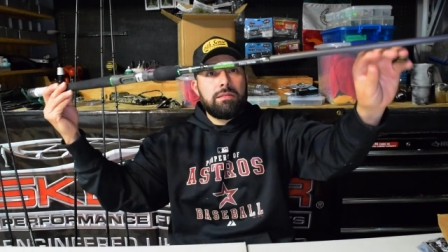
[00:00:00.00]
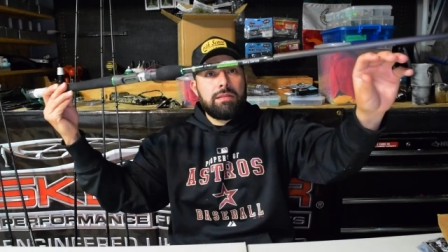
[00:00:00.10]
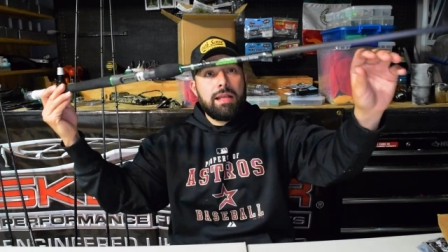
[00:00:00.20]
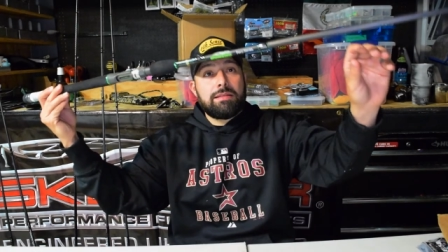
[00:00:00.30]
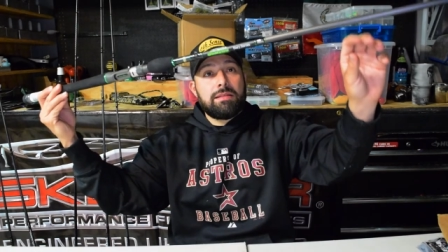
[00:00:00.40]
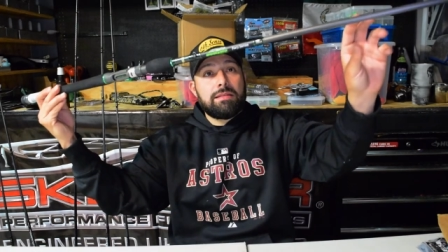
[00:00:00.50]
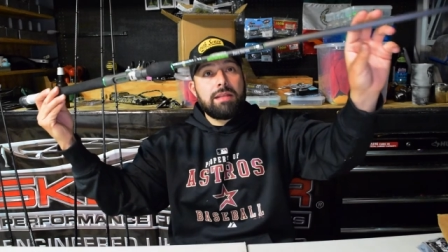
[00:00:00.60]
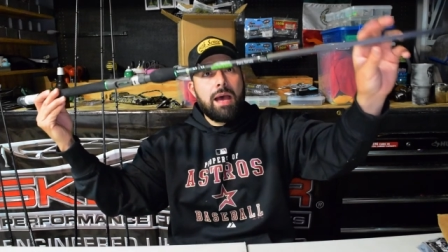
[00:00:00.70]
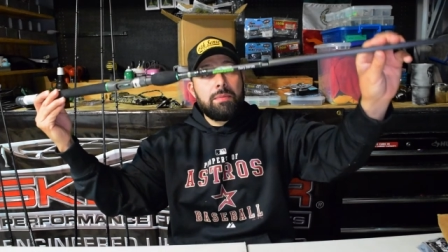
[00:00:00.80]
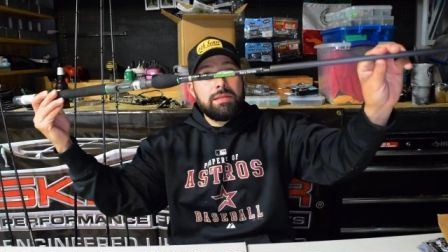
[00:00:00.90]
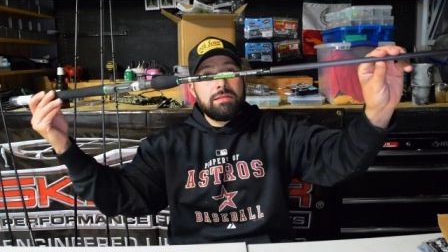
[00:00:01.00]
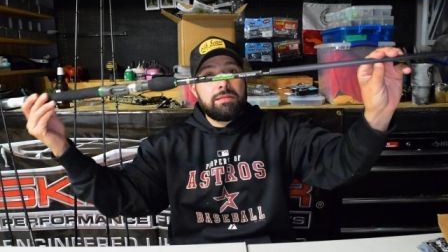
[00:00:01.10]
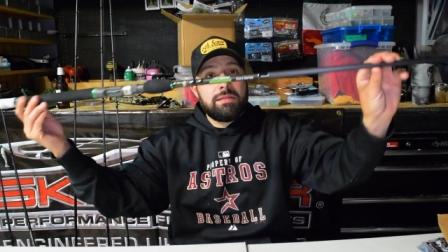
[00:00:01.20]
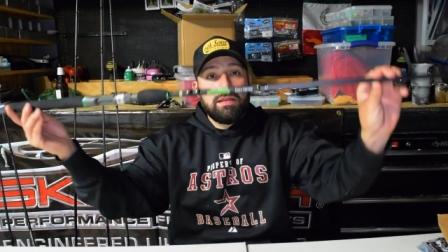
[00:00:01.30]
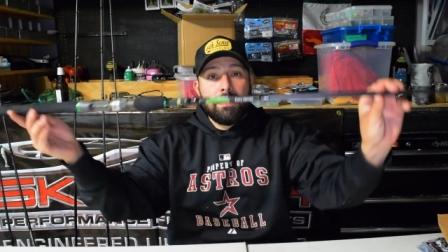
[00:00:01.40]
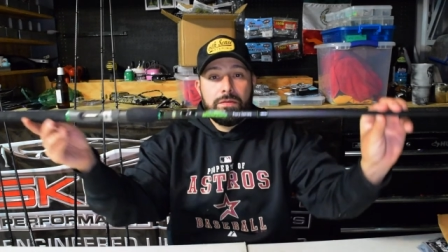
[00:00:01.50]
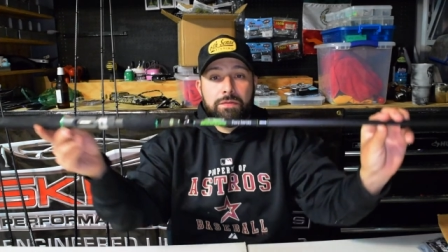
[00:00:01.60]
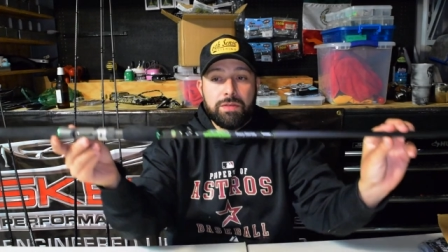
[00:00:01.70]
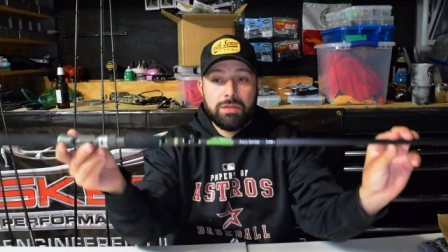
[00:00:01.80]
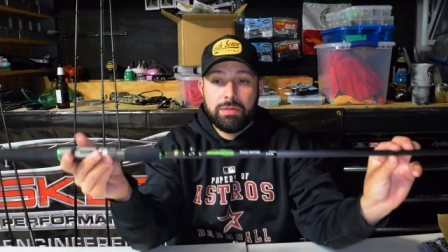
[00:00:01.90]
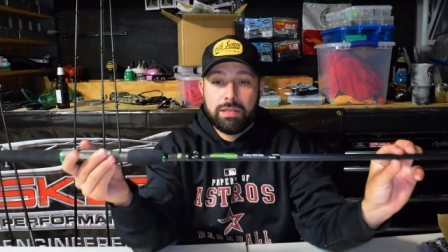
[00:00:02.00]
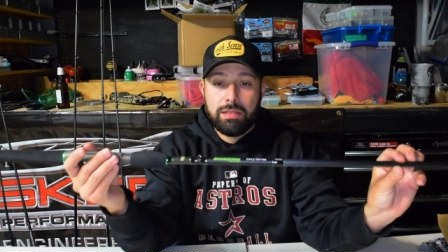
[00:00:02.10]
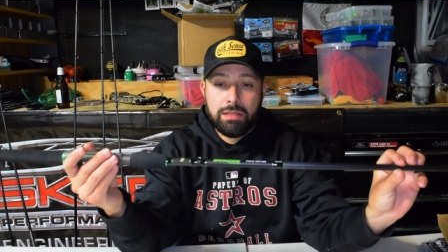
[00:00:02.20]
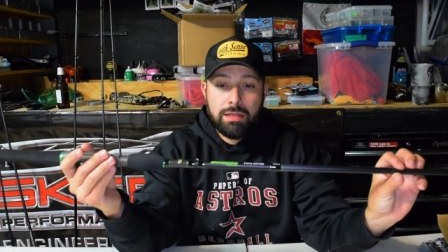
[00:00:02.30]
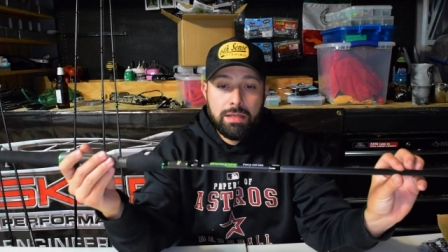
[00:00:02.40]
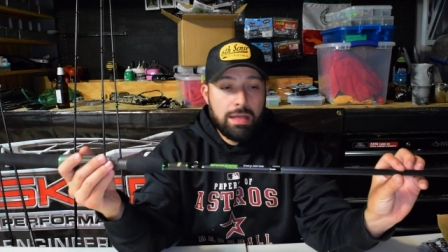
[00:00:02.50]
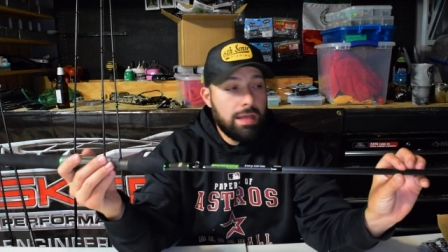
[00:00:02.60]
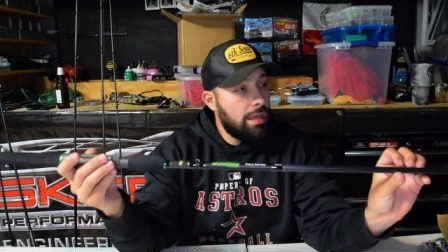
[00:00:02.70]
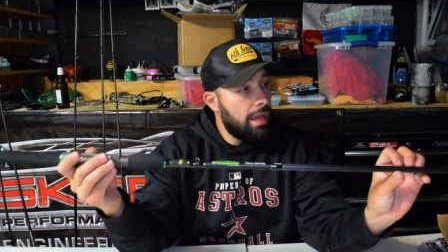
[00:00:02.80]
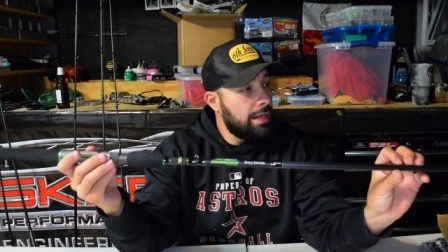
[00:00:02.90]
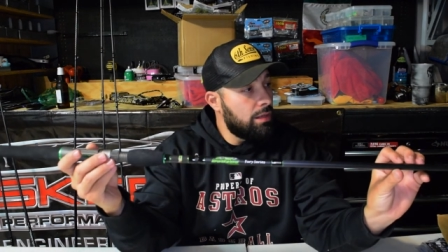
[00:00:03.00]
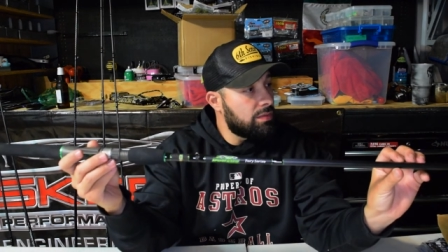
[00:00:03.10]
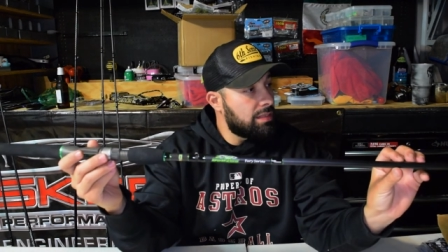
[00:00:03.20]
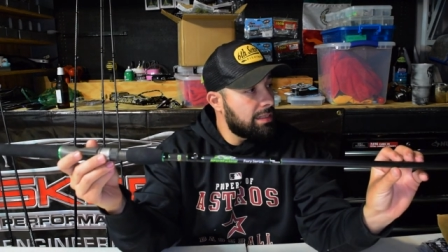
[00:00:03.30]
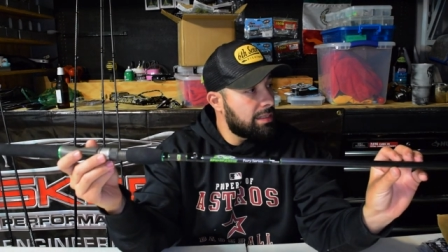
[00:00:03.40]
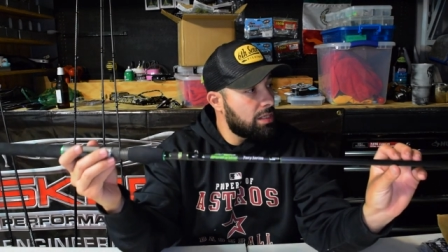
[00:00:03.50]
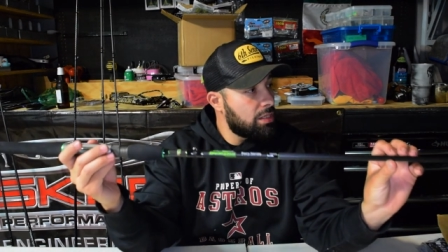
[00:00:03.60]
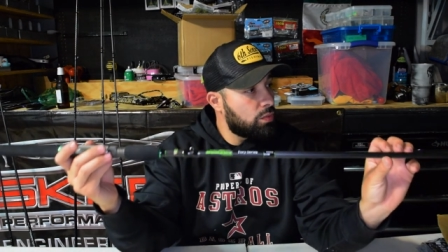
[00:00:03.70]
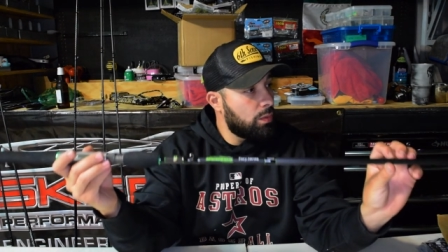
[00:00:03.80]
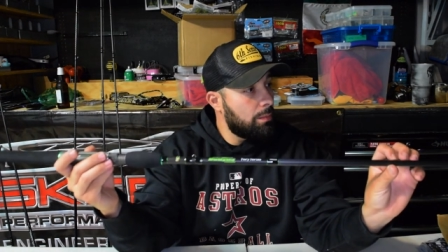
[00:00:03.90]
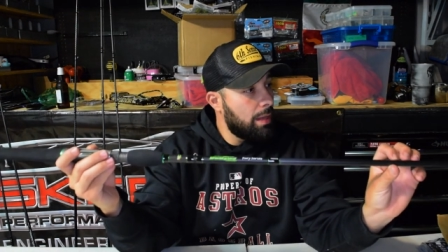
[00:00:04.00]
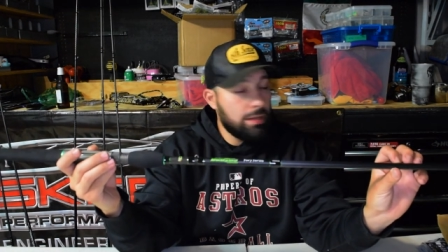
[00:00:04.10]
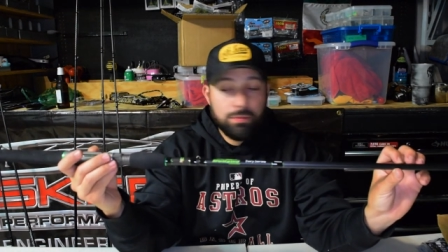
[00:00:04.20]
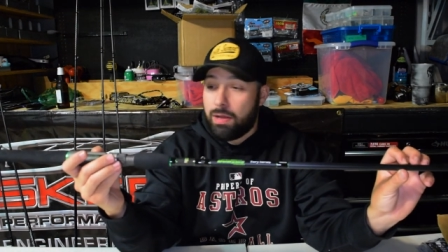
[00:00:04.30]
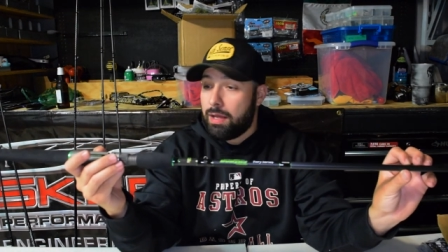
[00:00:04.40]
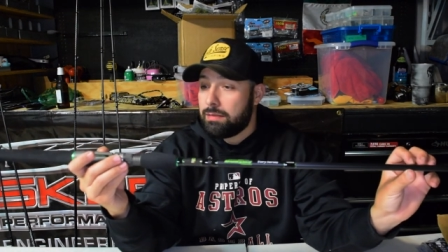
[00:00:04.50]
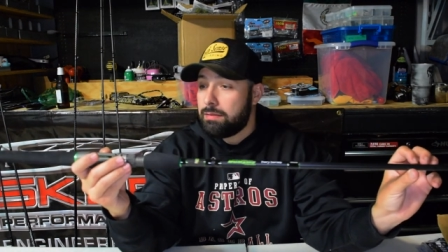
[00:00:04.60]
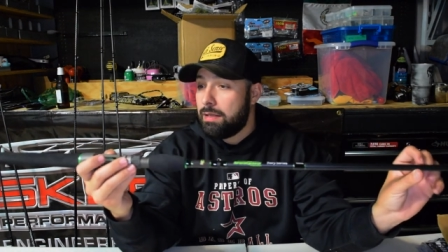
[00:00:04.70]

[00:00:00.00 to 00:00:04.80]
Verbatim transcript: That's the Dobyns Fury 806 swim bait rod.